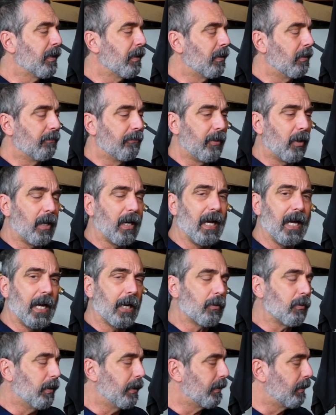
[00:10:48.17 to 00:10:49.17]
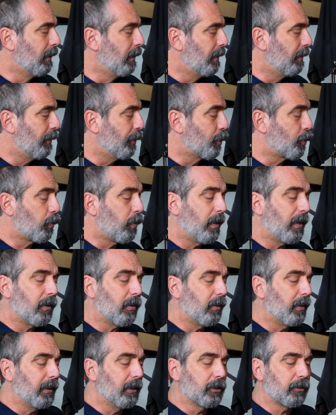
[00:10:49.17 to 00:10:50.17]
they're very accurate, the
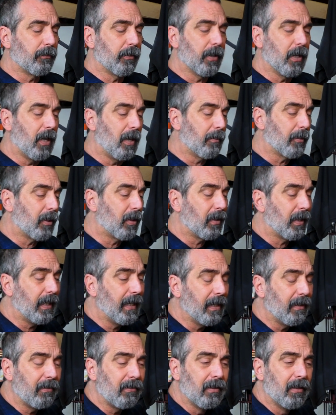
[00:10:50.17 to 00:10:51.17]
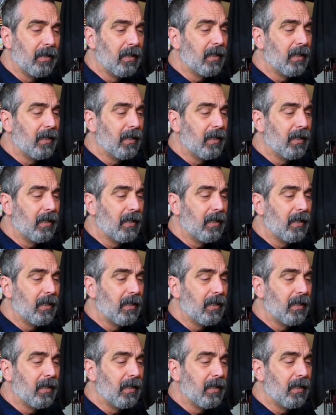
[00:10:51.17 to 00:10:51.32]
trigger is phenomenal, and